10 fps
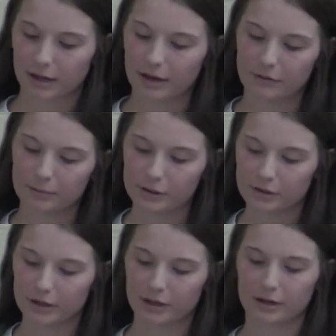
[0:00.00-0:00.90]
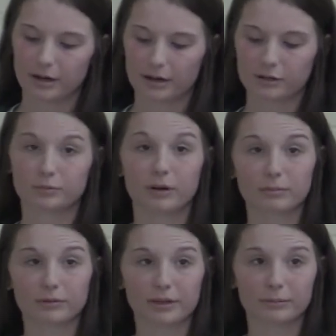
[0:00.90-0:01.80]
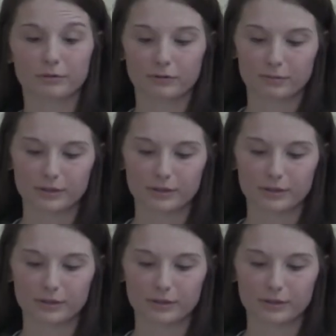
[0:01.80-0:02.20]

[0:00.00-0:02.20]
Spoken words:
I have demonstrated how to properly perform